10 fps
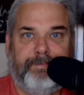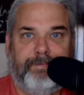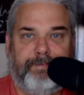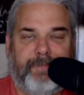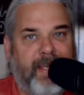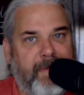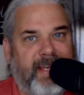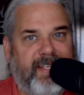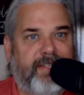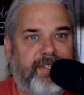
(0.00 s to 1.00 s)
Does that make
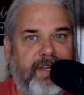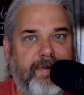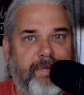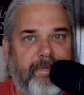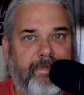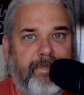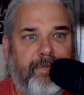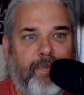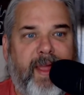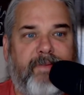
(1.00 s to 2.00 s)
sense to you?
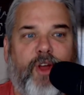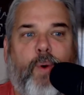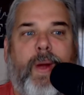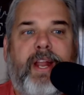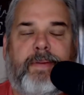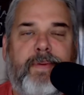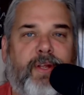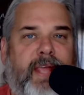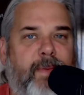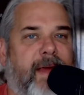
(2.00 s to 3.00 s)
We have no way to
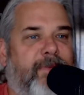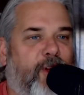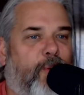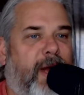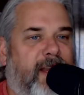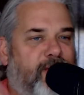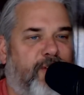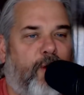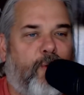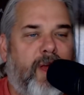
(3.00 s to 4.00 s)
communicate. We have no radios,
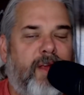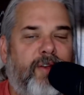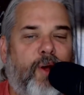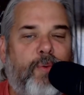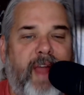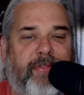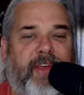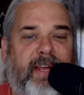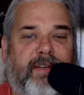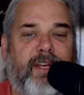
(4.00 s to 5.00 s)
no nothing.